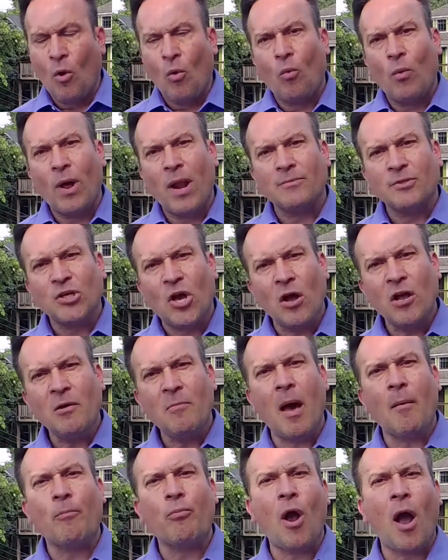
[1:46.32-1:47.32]
when I'm talking
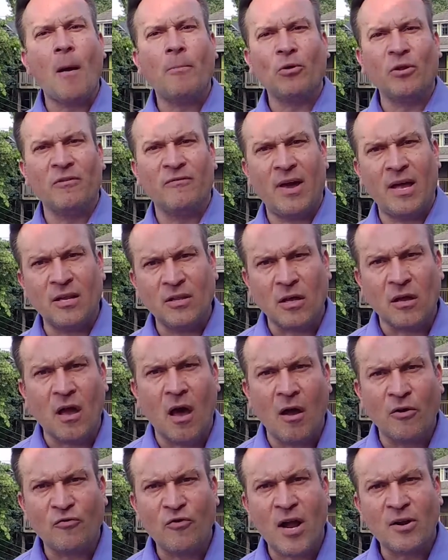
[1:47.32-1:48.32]
about properly vetting the
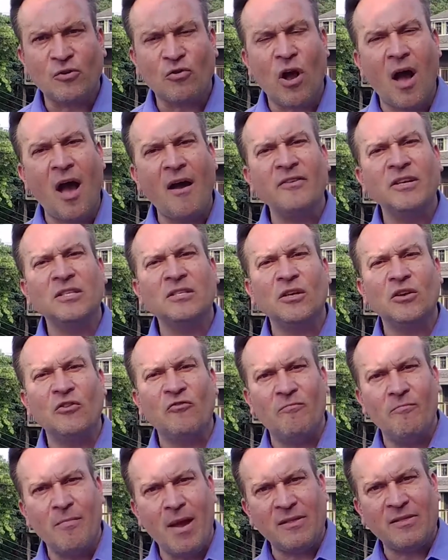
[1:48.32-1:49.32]
contractor, obviously
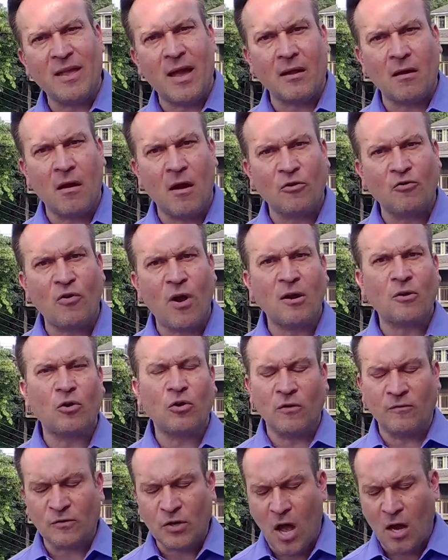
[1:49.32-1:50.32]
you've met that
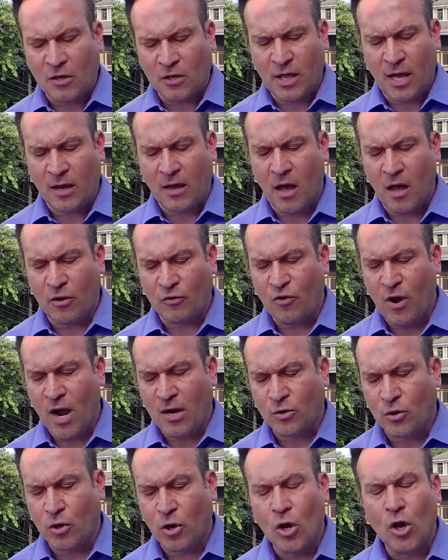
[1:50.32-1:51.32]
contractor, you've talked to that
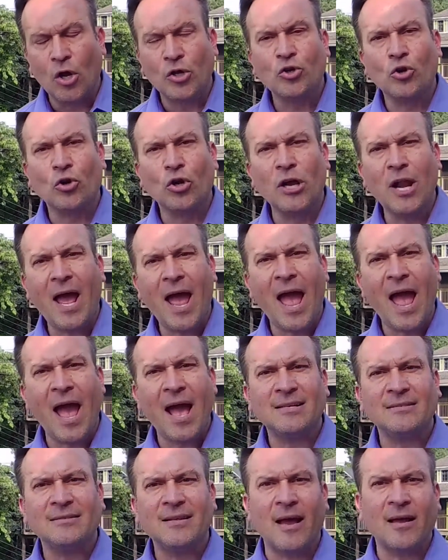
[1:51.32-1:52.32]
contractor, you're going to
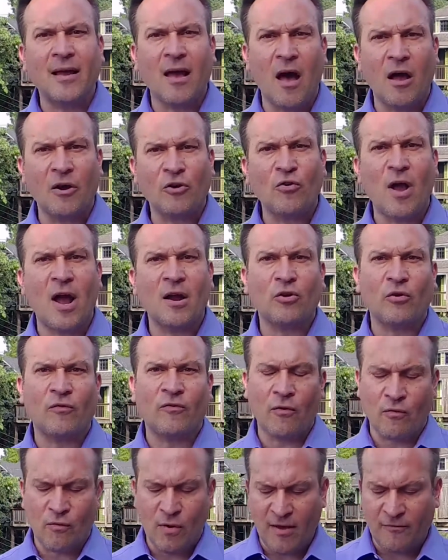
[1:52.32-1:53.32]
ask that contractor
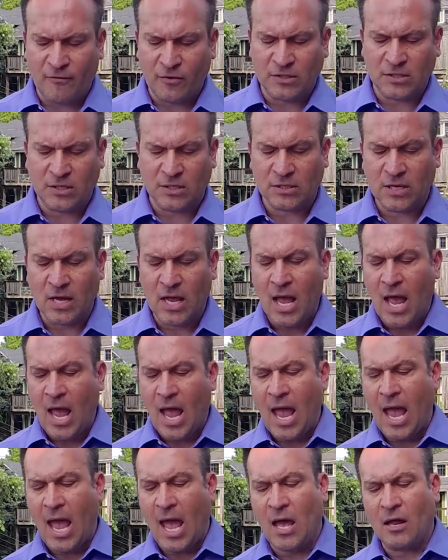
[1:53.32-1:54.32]
for references.
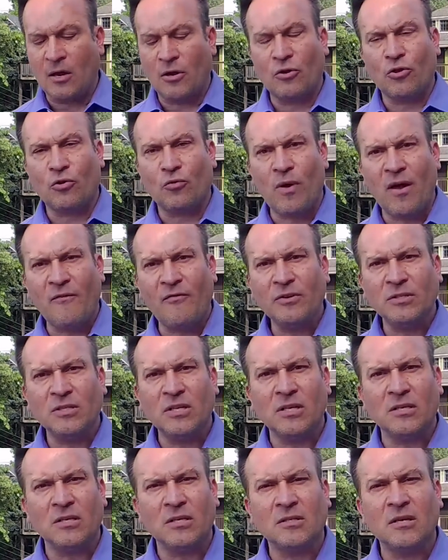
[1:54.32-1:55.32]
And the
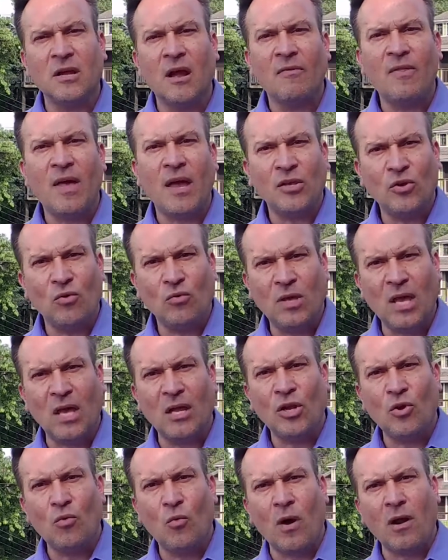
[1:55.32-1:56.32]
references that you
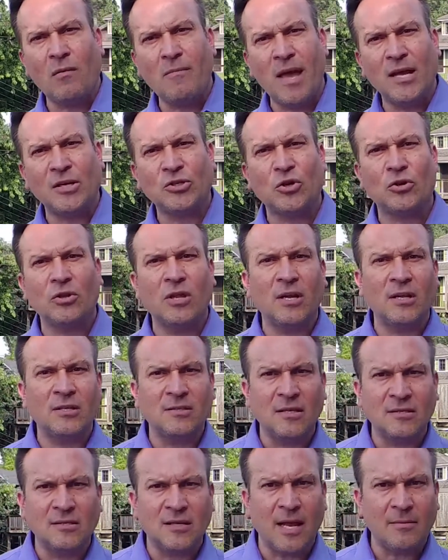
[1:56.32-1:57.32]
get, you want to make sure that
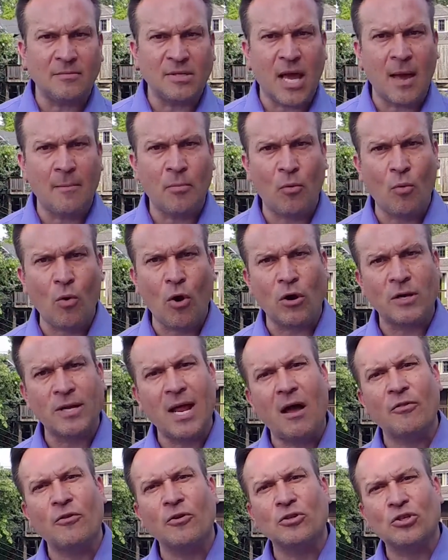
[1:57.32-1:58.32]
it's the same type of work.
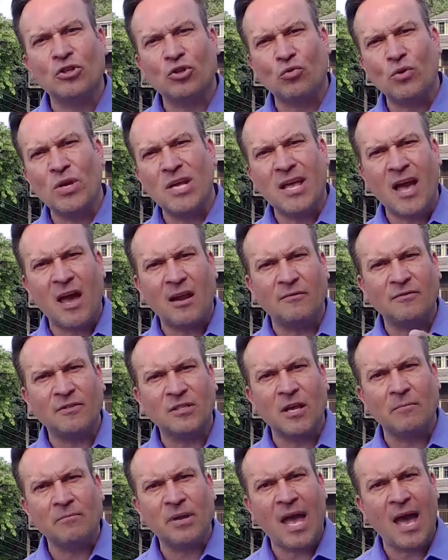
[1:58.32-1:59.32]
Now, there's 3 kind of
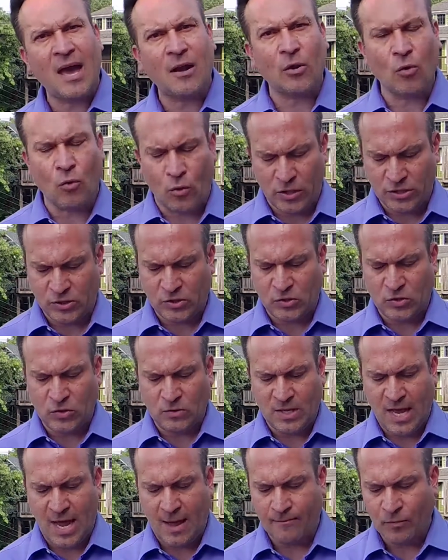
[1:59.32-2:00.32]
subcategories
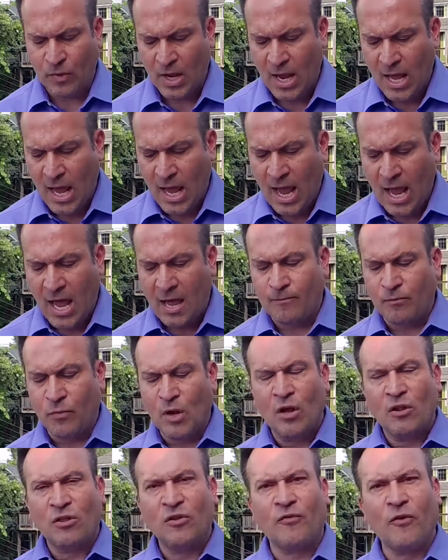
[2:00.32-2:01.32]
to that. And
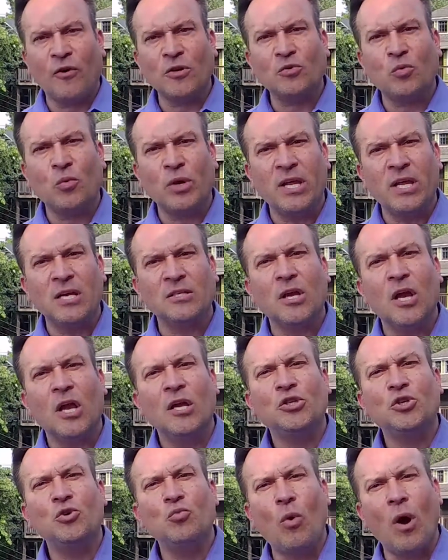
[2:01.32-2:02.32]
the first one is
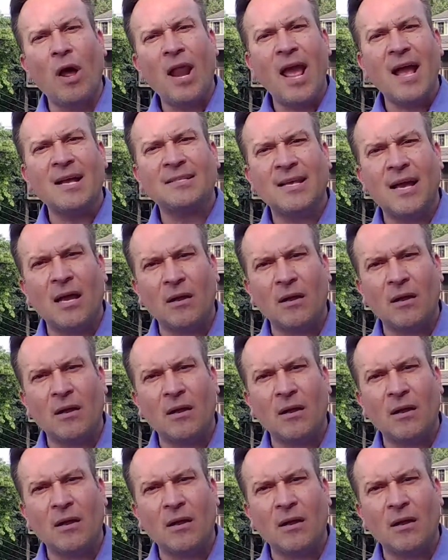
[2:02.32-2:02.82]
you want to ask